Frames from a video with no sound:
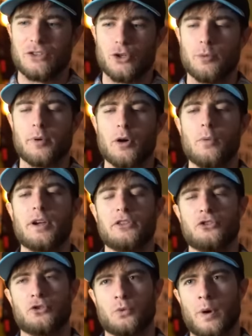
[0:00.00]
Supra
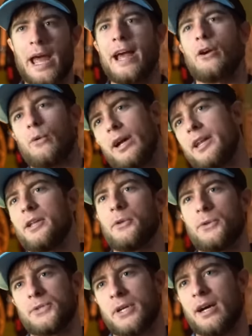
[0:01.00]
with drag
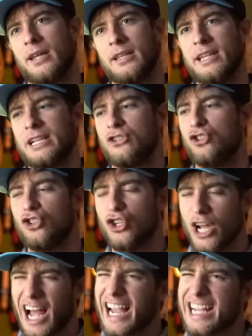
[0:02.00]
radials on it, like
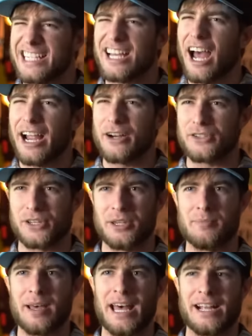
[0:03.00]
giant tires on
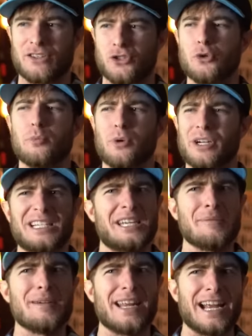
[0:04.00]
the back, super
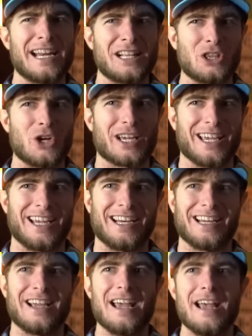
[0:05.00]
intimidating
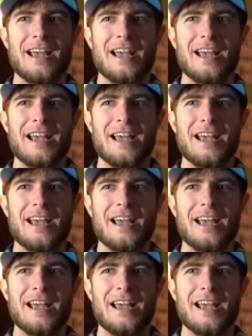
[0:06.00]
looking.